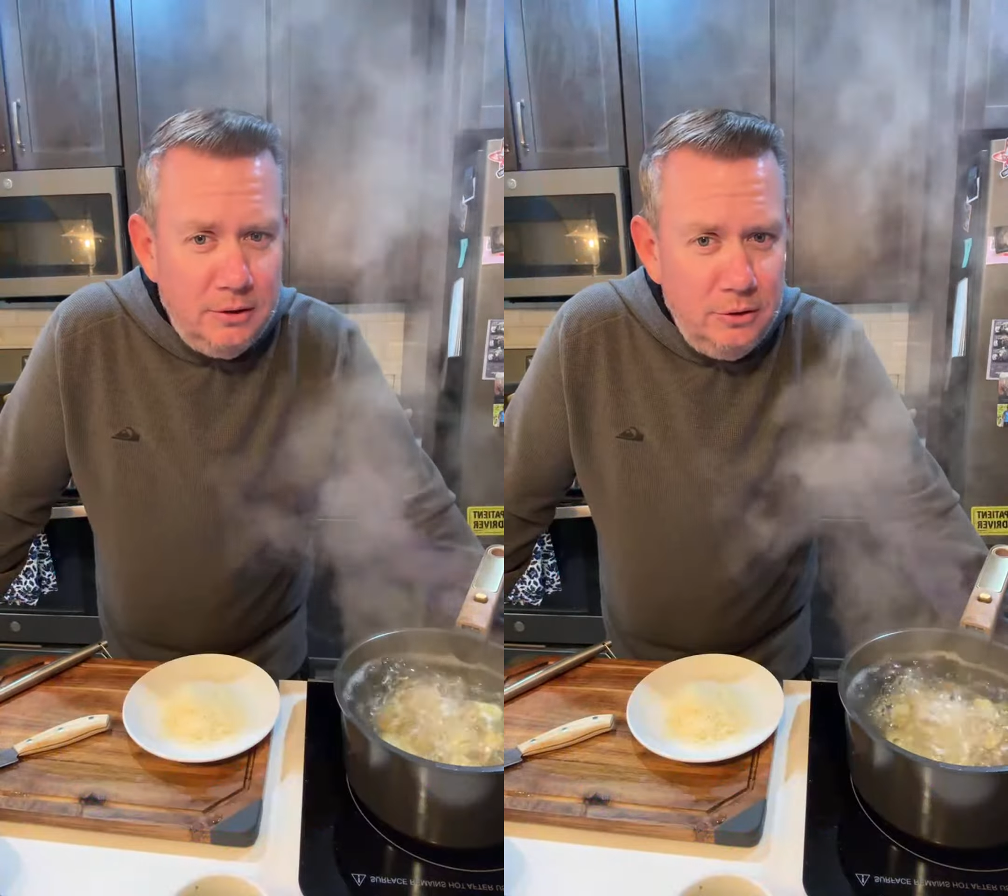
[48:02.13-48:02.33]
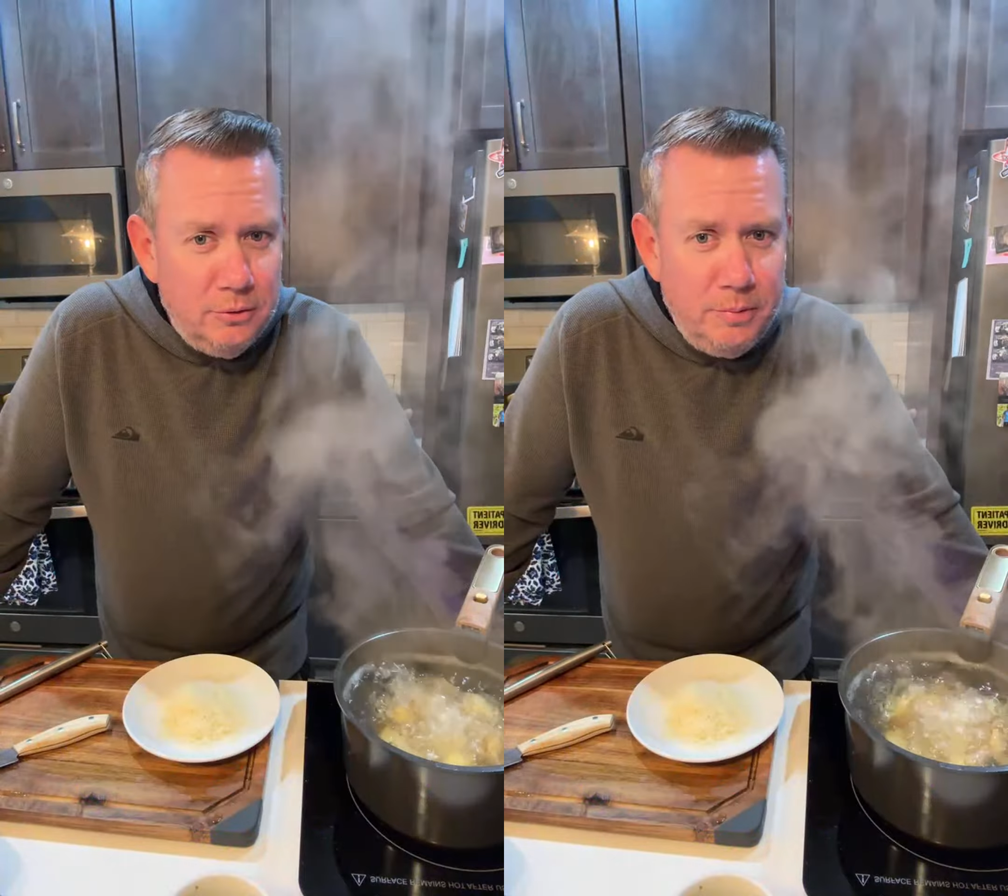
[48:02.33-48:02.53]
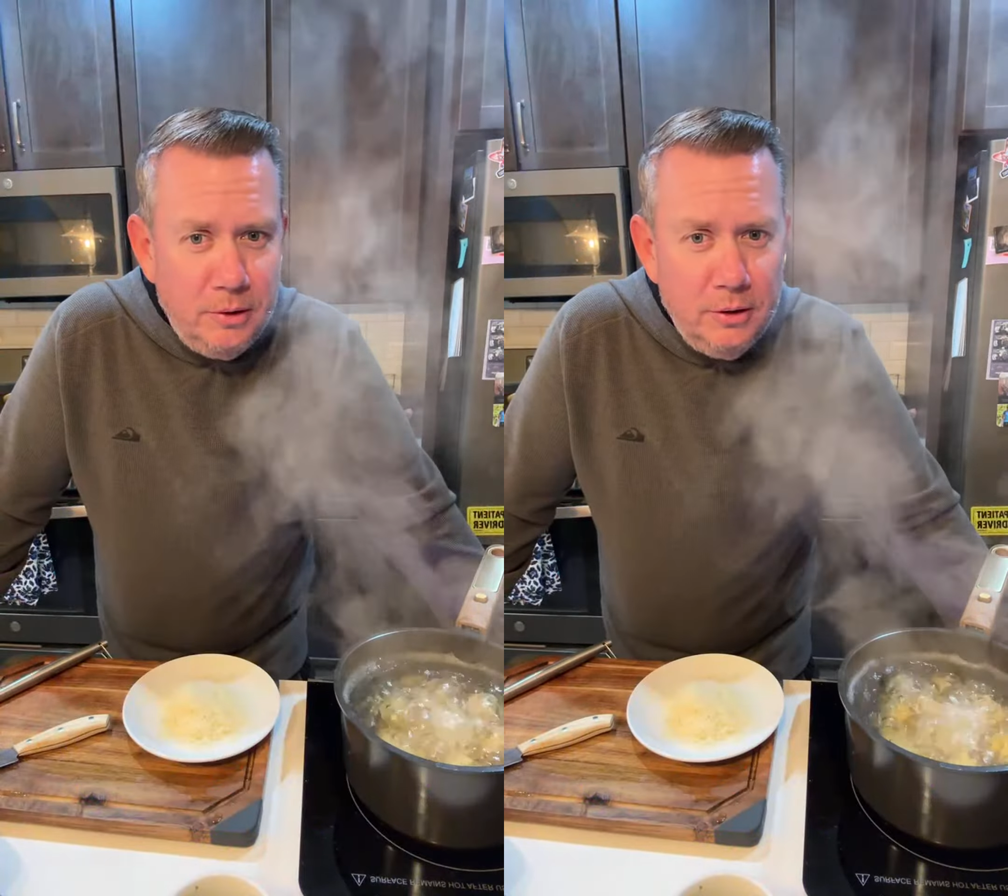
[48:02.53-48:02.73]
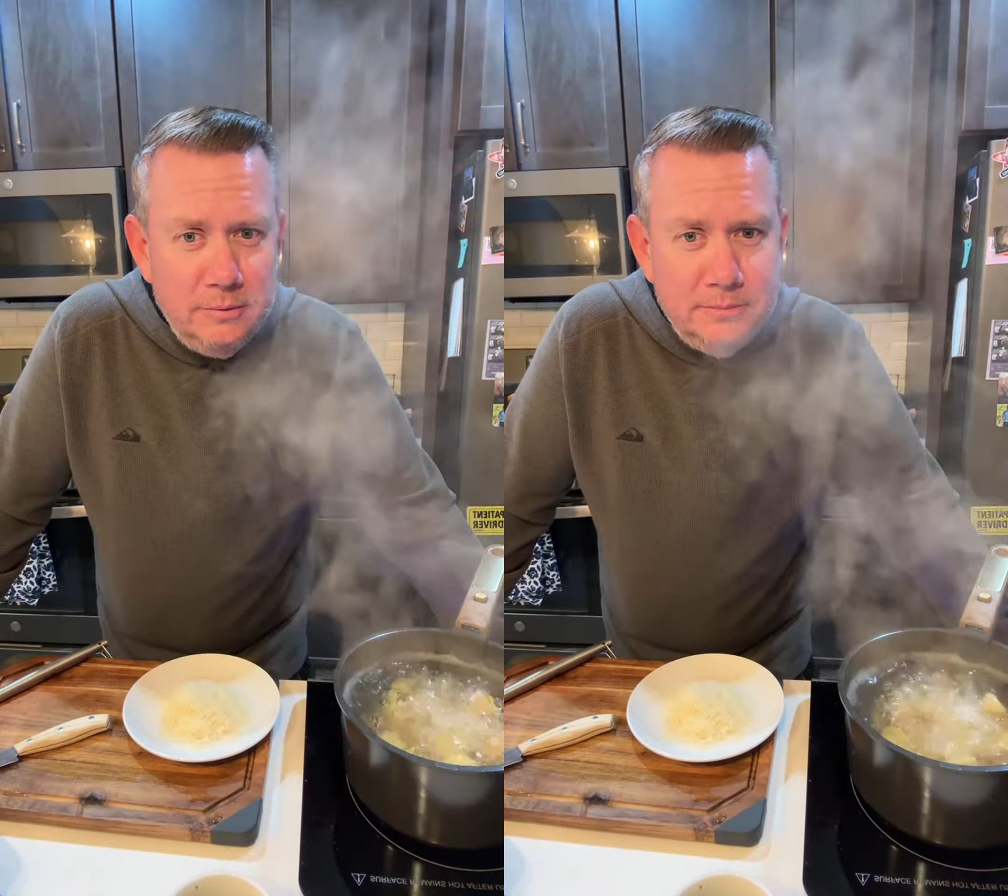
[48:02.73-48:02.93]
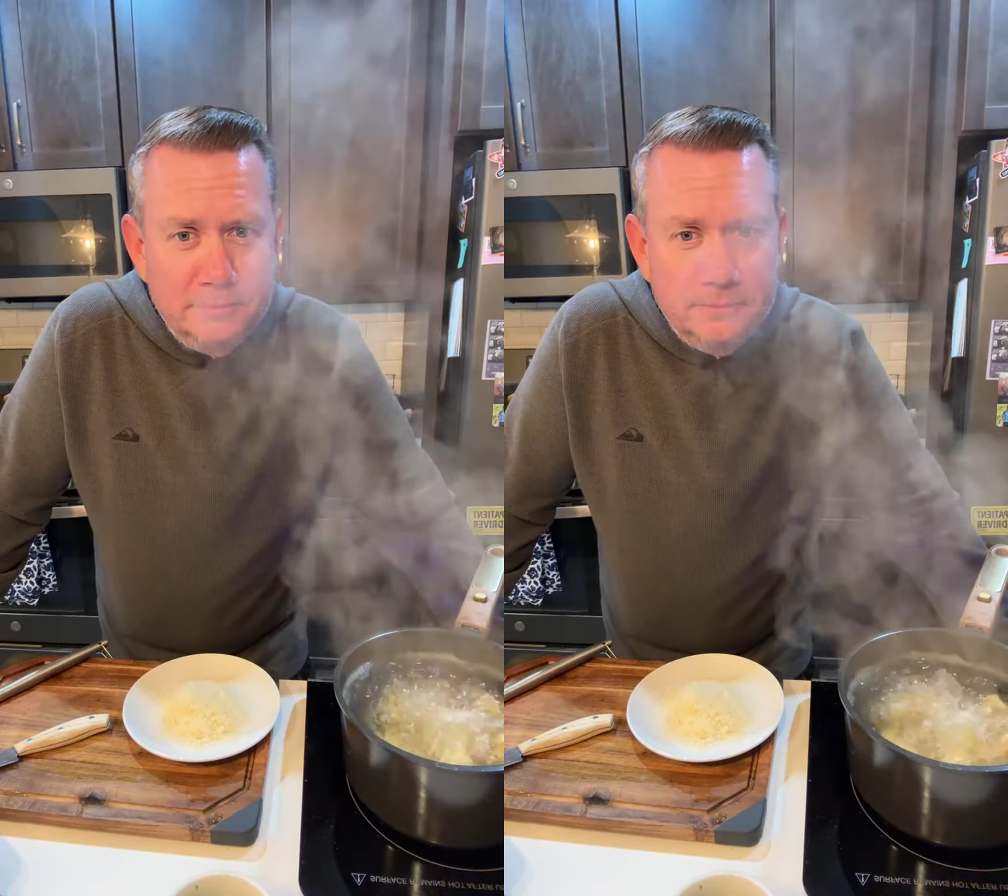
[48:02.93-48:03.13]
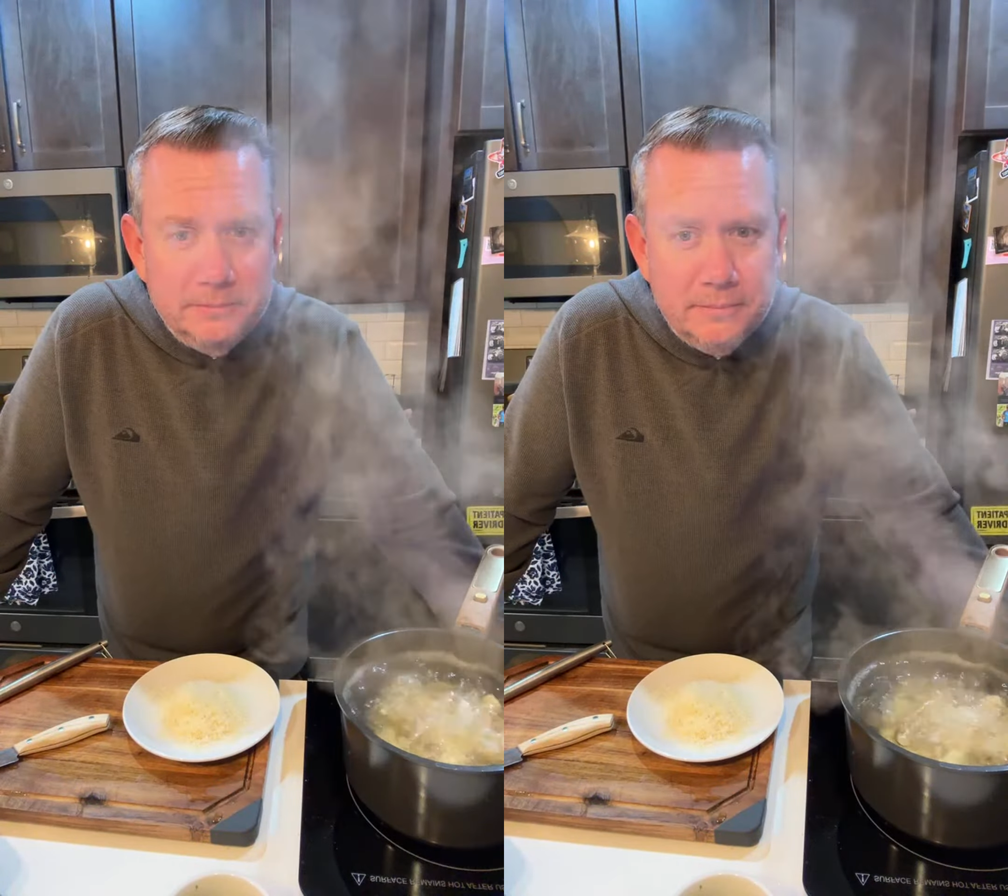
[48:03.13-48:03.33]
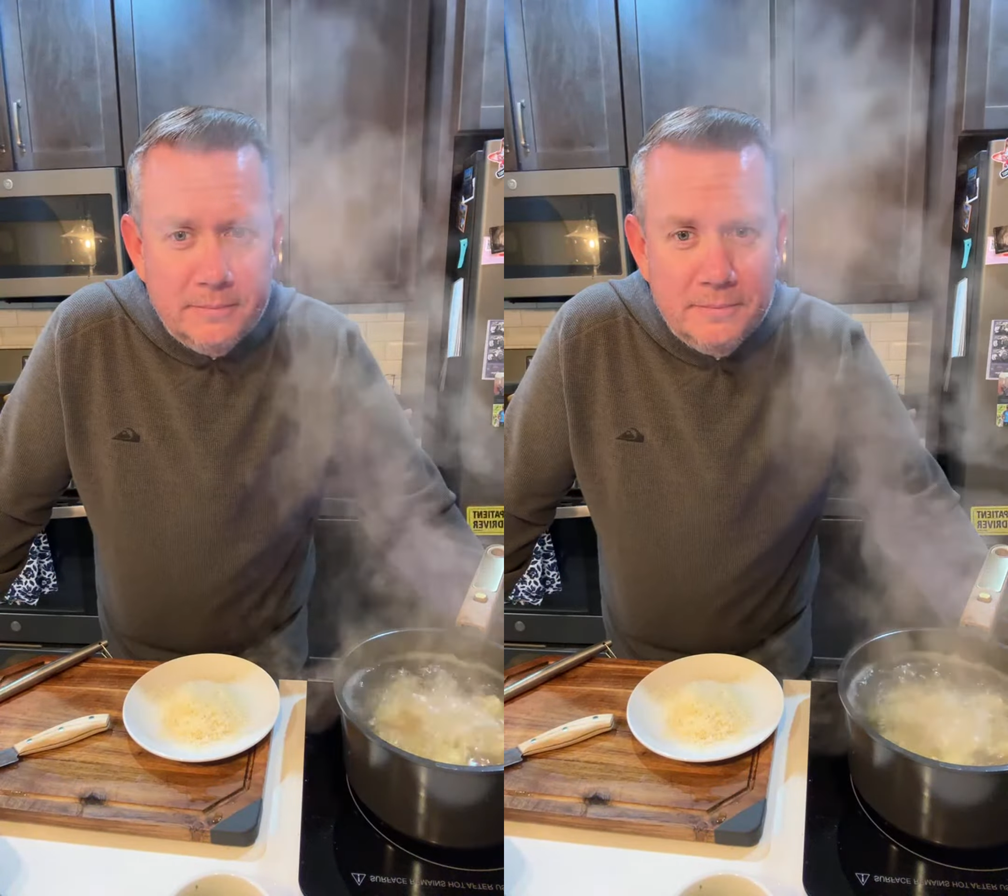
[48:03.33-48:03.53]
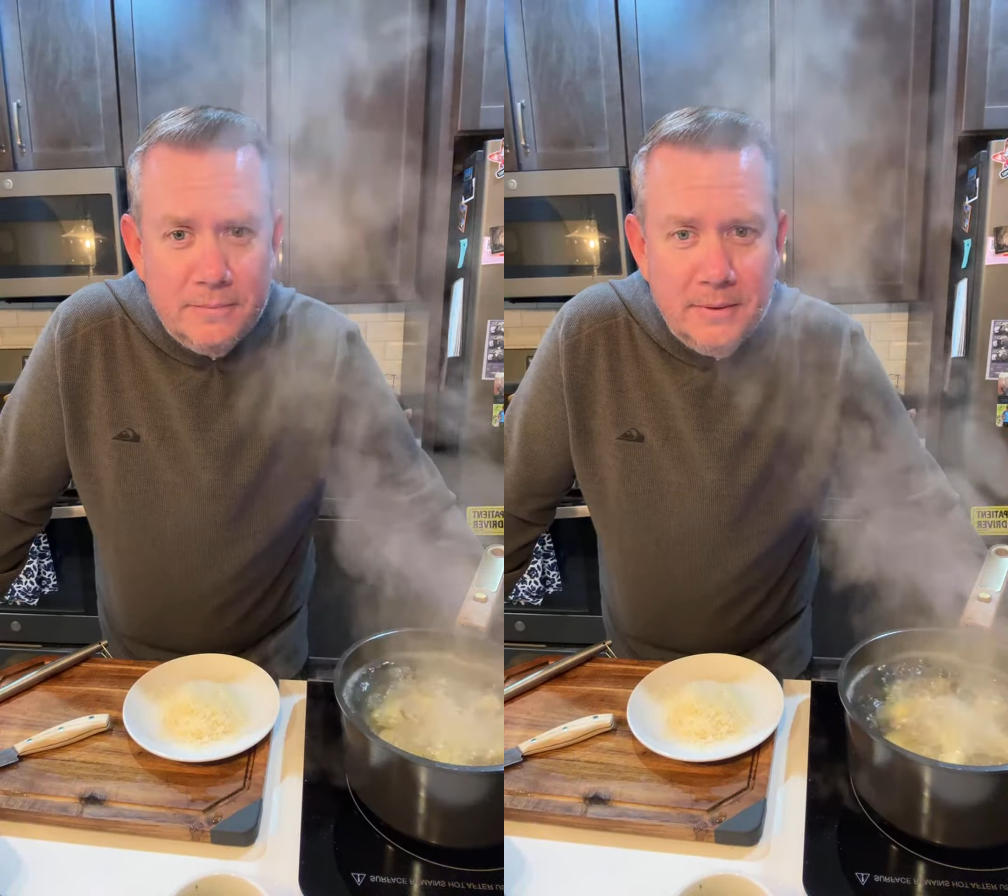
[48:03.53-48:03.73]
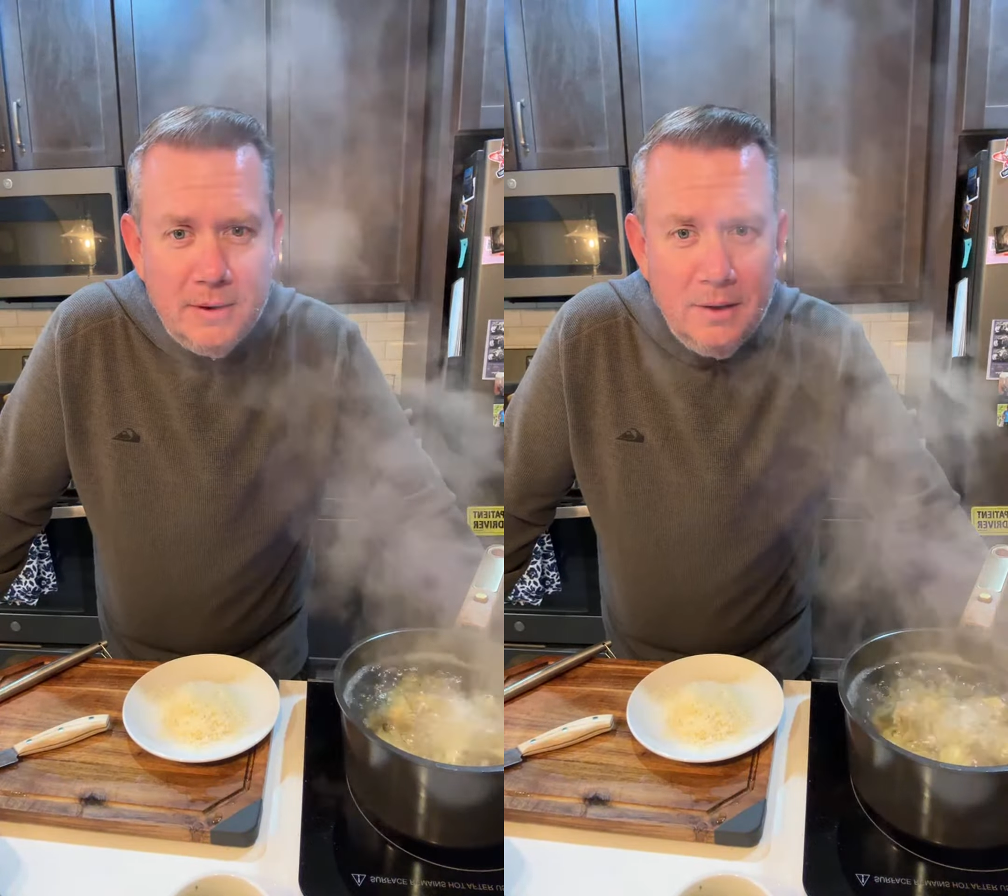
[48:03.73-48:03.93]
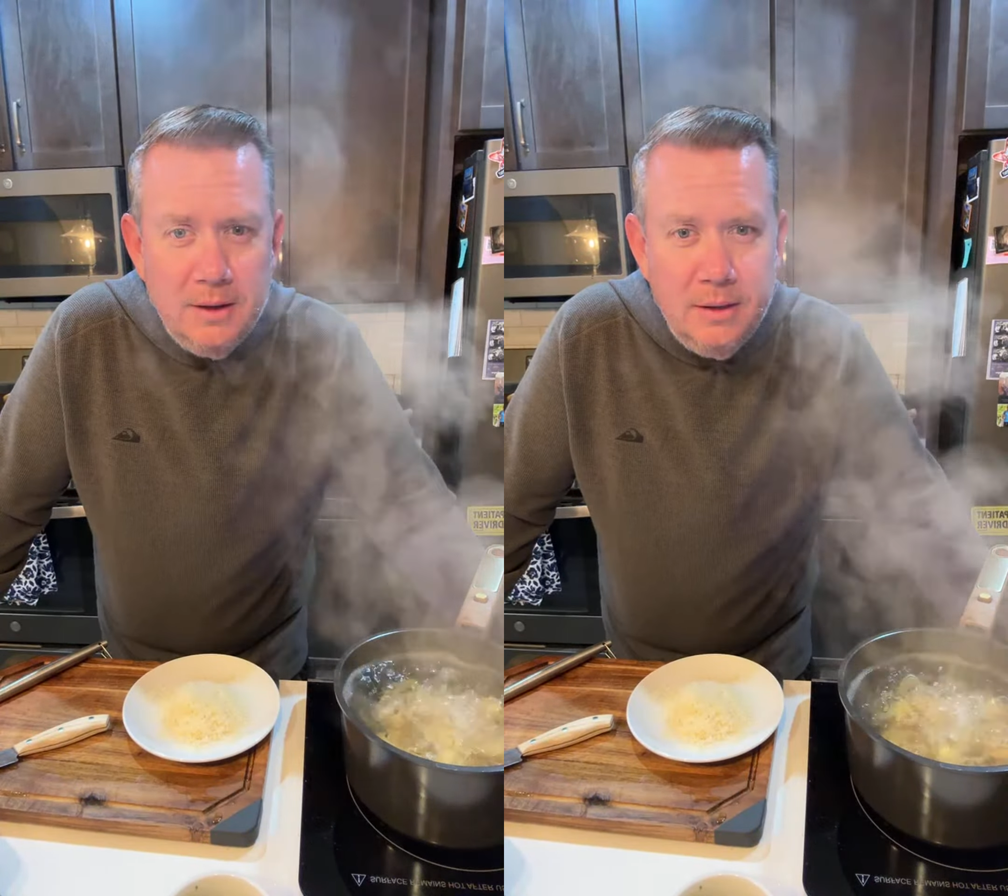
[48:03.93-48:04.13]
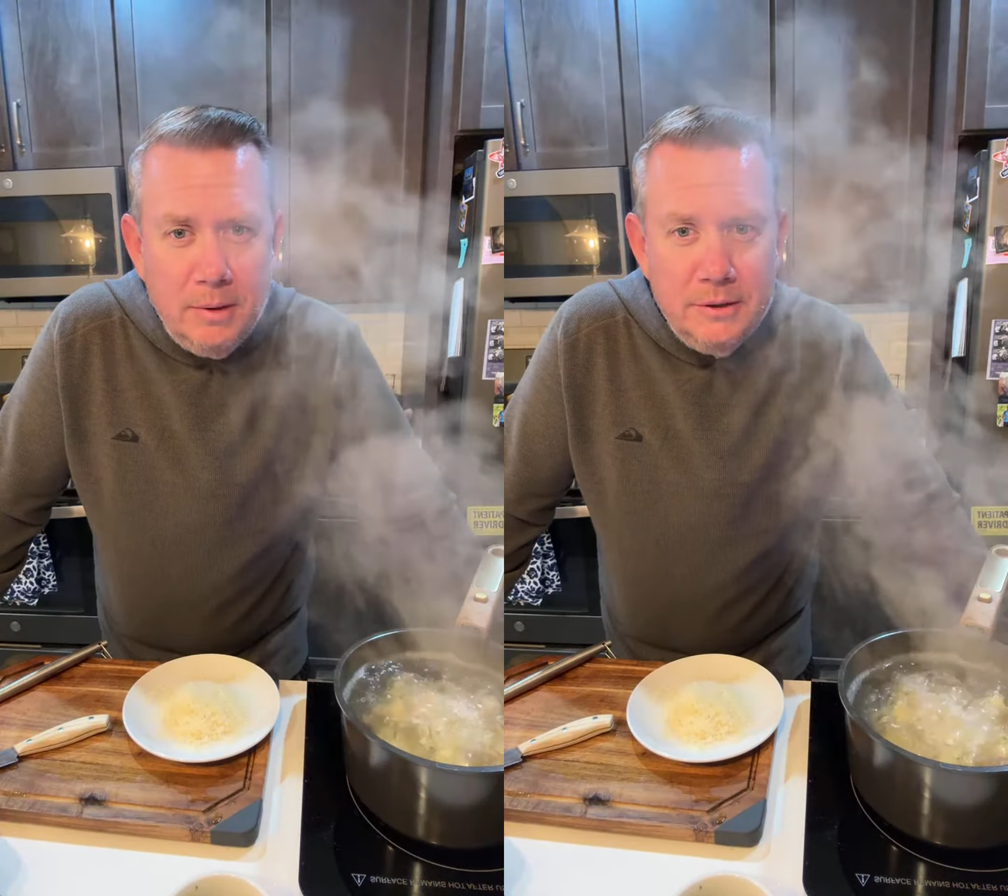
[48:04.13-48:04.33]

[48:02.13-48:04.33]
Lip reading: Luke Poland. Mine's